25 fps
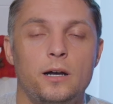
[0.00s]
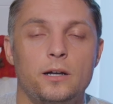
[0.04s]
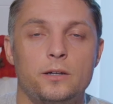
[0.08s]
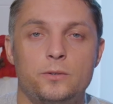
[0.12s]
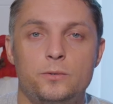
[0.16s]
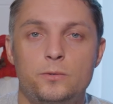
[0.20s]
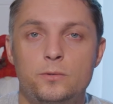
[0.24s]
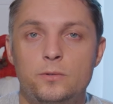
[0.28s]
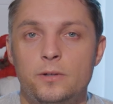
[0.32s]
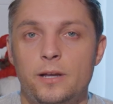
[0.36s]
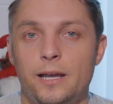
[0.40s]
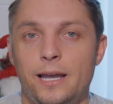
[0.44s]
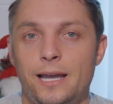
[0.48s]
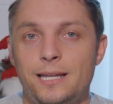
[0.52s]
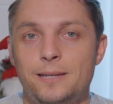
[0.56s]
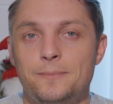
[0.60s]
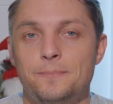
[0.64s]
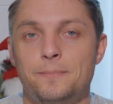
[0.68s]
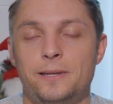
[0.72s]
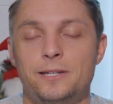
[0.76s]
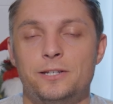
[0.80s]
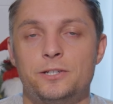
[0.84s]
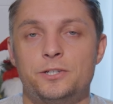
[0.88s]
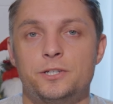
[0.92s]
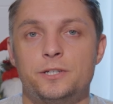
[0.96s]
Google had
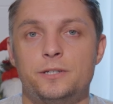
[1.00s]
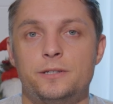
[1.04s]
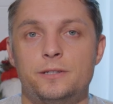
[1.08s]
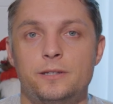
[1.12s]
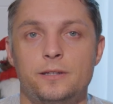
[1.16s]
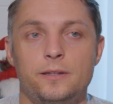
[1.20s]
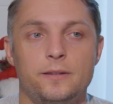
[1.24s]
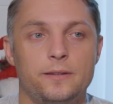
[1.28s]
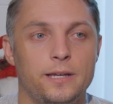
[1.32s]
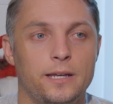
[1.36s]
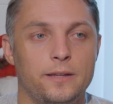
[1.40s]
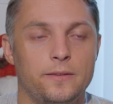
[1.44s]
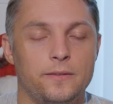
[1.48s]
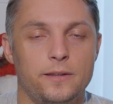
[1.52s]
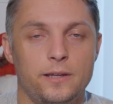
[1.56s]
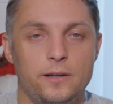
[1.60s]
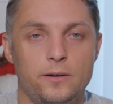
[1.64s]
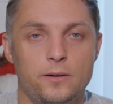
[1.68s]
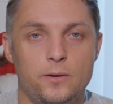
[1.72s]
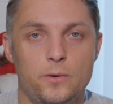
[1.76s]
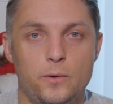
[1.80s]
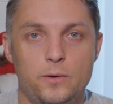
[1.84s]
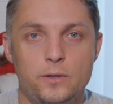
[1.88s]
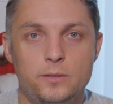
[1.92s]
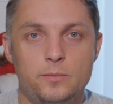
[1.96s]
mentioned that
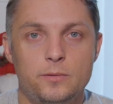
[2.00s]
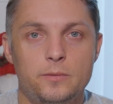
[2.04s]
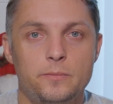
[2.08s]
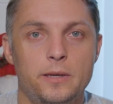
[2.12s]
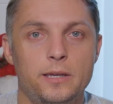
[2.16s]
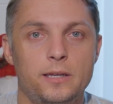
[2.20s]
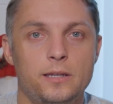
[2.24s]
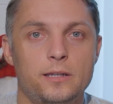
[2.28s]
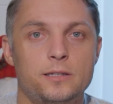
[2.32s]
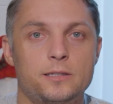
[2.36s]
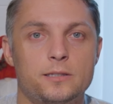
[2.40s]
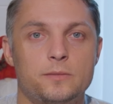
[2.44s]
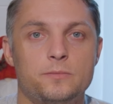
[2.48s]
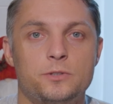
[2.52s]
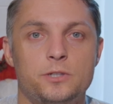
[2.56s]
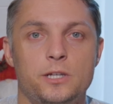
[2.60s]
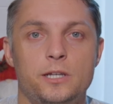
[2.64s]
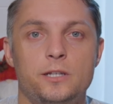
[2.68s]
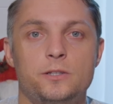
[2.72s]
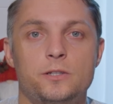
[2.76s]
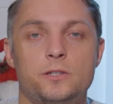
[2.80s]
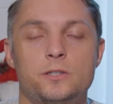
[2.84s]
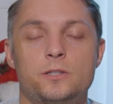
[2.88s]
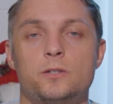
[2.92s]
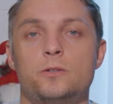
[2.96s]
they're going to be making some
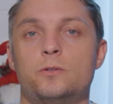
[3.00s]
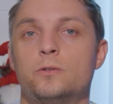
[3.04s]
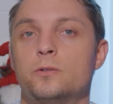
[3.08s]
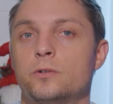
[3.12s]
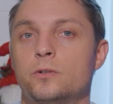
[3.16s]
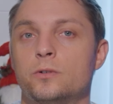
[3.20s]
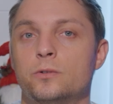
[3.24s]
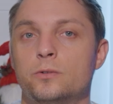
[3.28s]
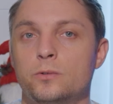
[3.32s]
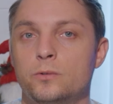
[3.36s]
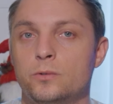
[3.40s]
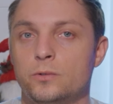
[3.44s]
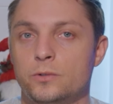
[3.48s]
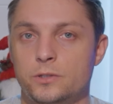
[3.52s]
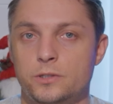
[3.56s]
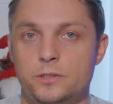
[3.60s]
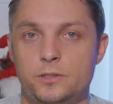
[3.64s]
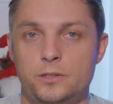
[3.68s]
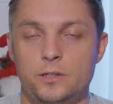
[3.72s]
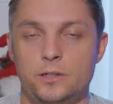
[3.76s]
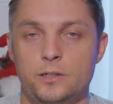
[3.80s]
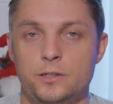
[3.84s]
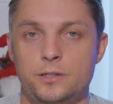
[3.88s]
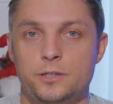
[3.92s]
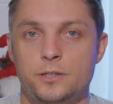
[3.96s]
changes to their Google
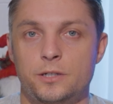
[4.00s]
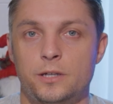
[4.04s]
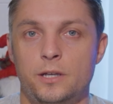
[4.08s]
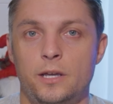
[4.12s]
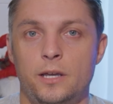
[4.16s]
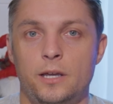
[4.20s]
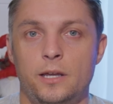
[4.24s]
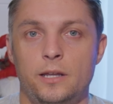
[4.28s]
search.